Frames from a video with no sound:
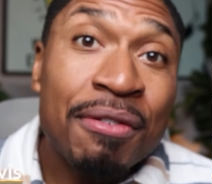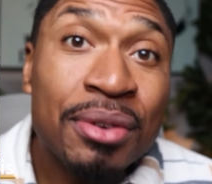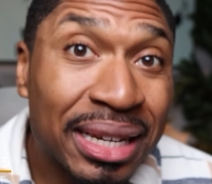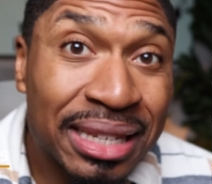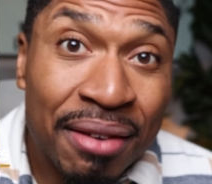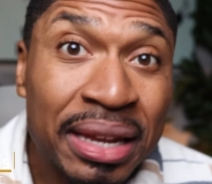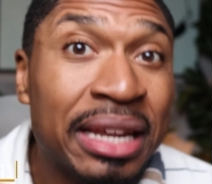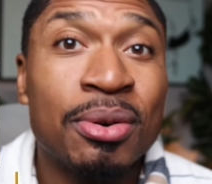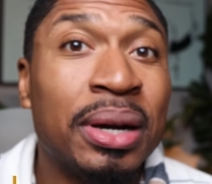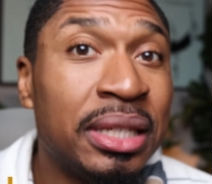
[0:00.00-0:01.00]
If you guys have
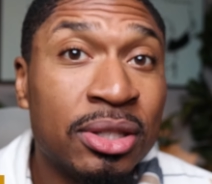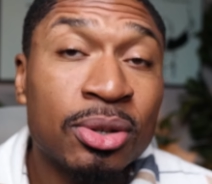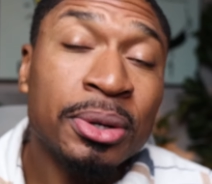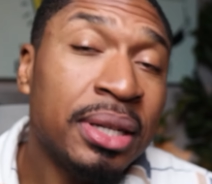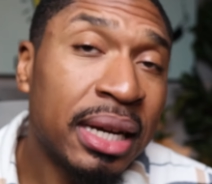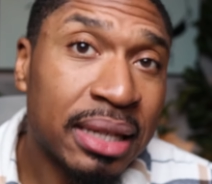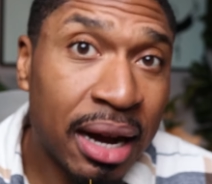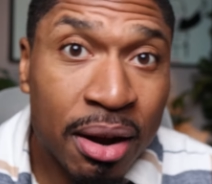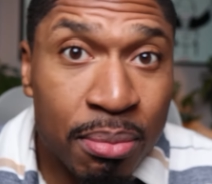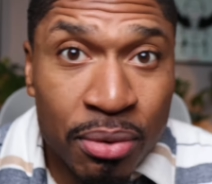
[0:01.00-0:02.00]
any questions or you guys
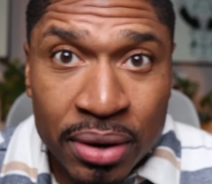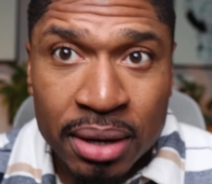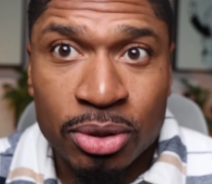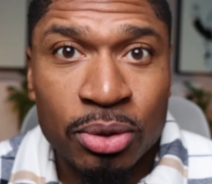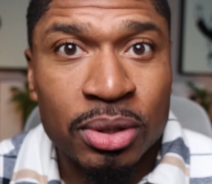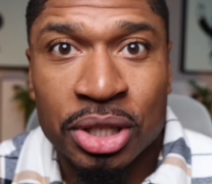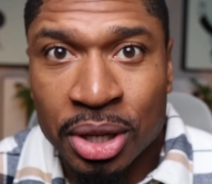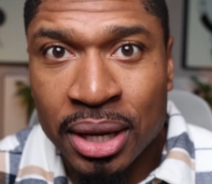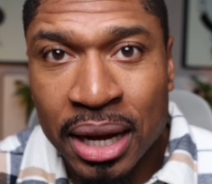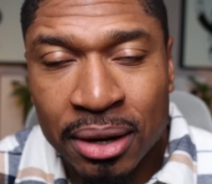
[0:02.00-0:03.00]
are moving up to the
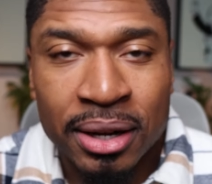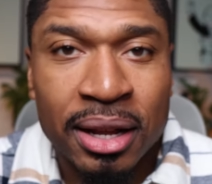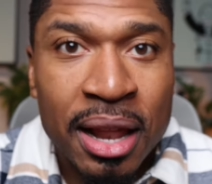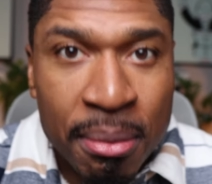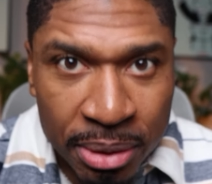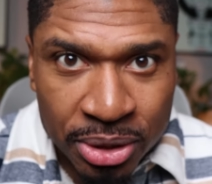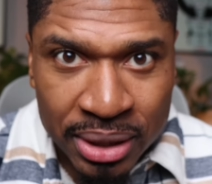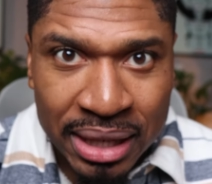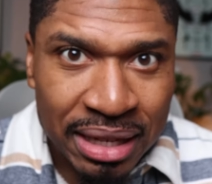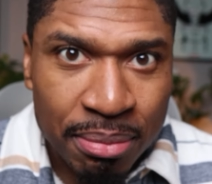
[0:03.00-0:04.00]
Charlotte area, make
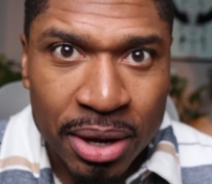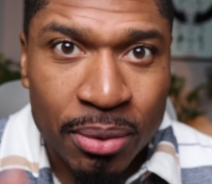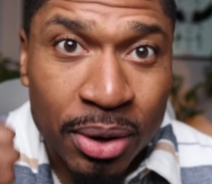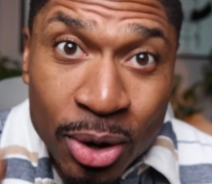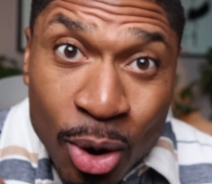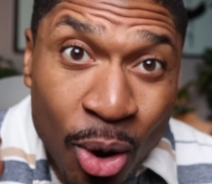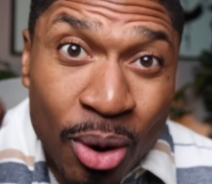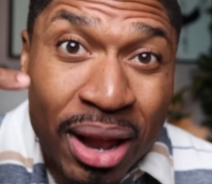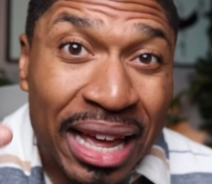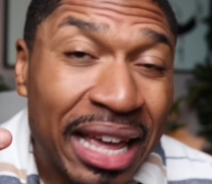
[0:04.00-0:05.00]
sure you guys hit me over the call,